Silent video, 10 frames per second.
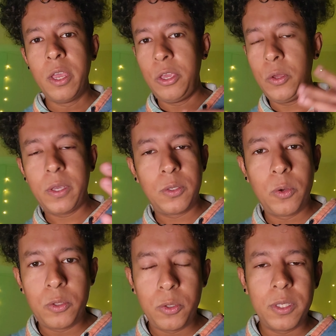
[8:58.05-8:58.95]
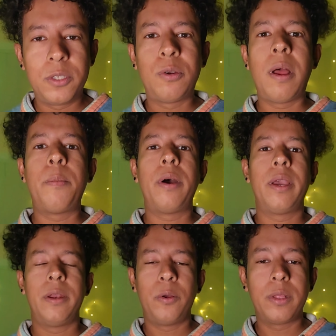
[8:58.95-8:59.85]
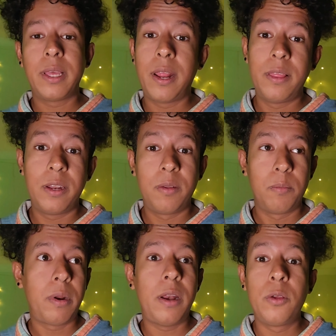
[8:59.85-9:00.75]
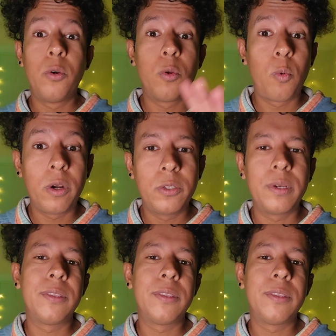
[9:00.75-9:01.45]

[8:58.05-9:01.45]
you guys go through this drama and all that, and then probably go to work together.